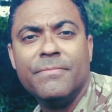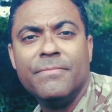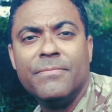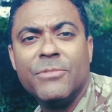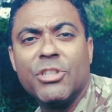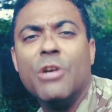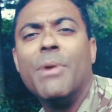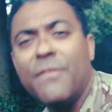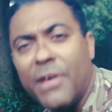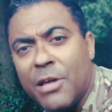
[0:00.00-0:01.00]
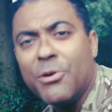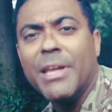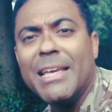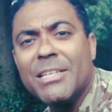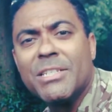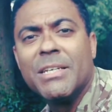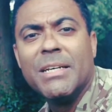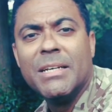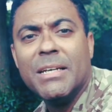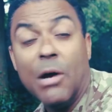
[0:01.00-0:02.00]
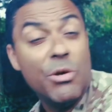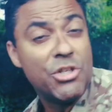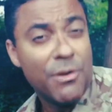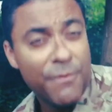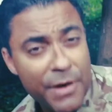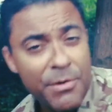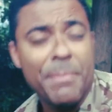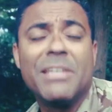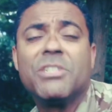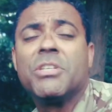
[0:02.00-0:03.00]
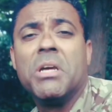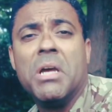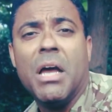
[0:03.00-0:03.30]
So my fellow cadets, I wish you the very best